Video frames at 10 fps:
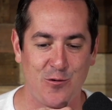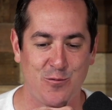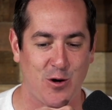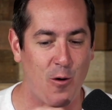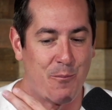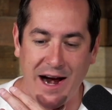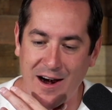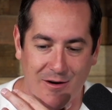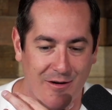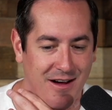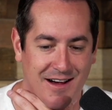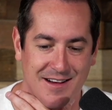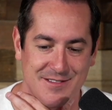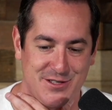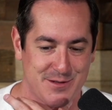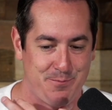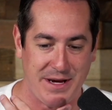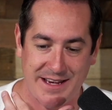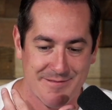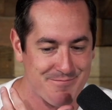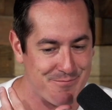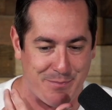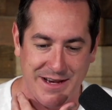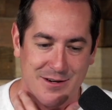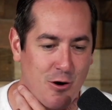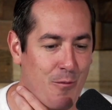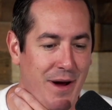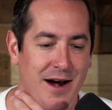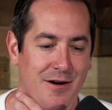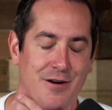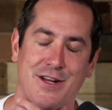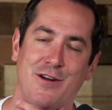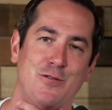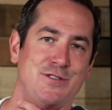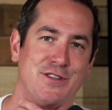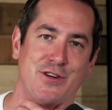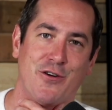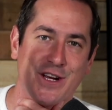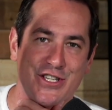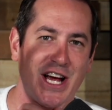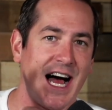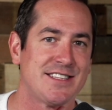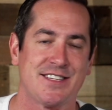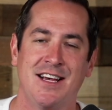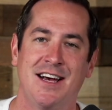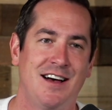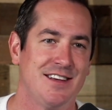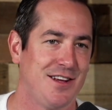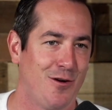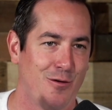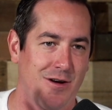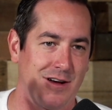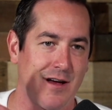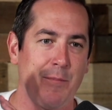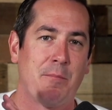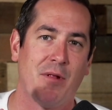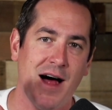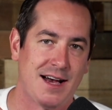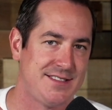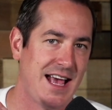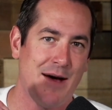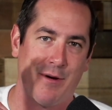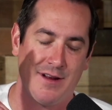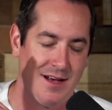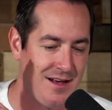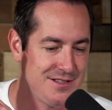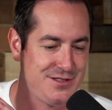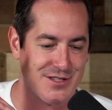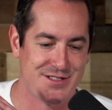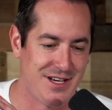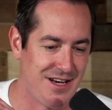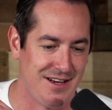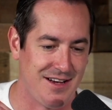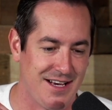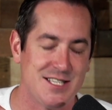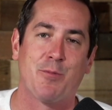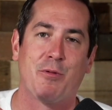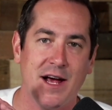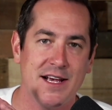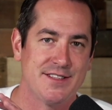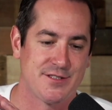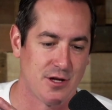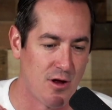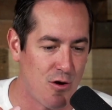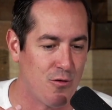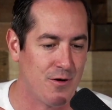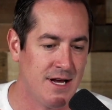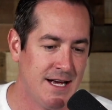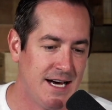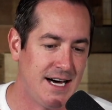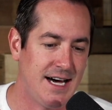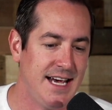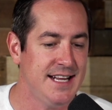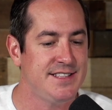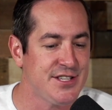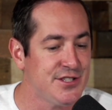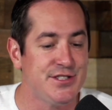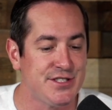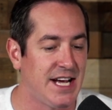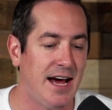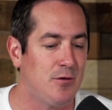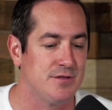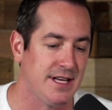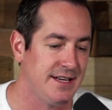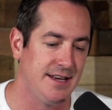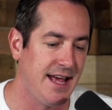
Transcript: Gobert, just being Gobert. Deterring shots. A couple blocks, yeah, but just his presence alone. In addition to Towns, and